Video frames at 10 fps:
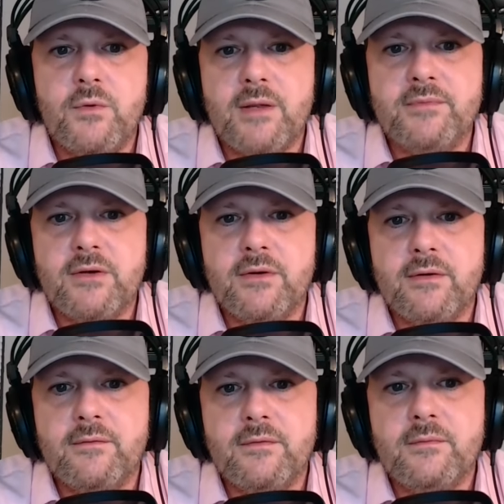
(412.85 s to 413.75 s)
What I'm
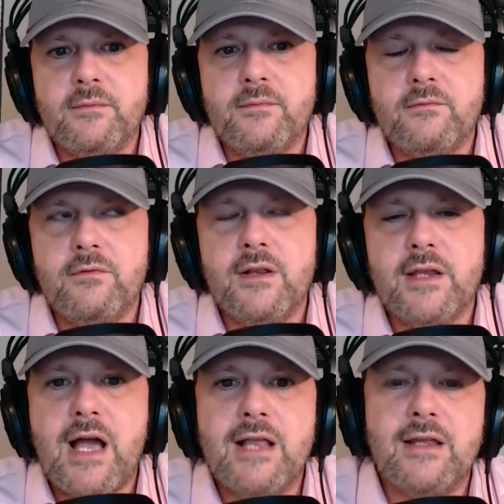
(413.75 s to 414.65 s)
doing,
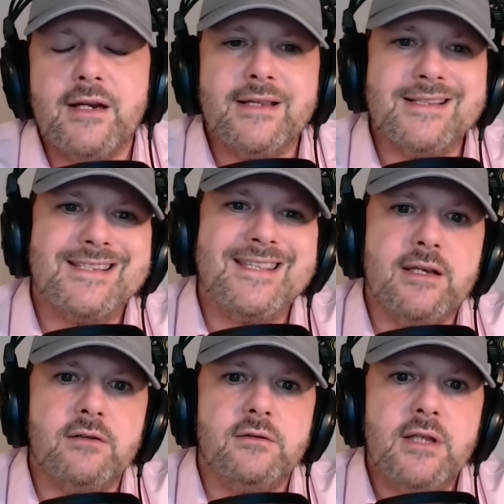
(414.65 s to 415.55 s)
really highlighting this
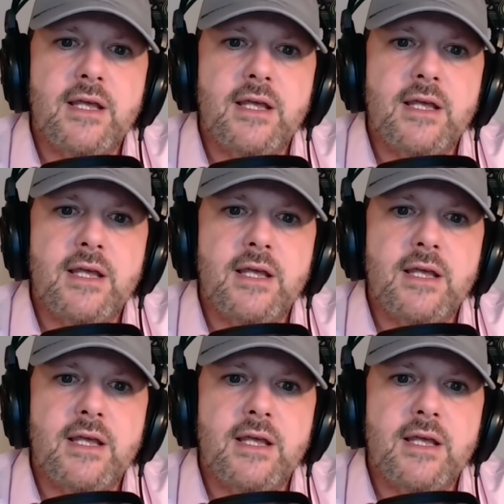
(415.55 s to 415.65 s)
deal,